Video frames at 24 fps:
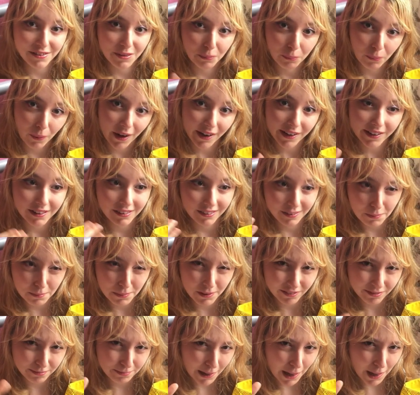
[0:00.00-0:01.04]
and the white and the
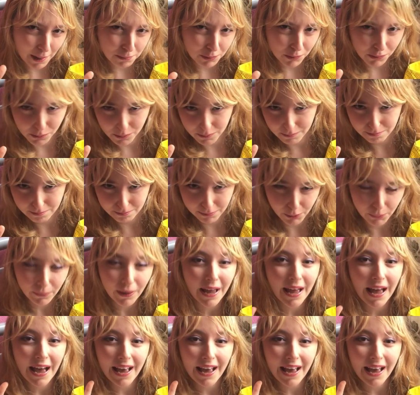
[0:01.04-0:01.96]
bit of purple and blue.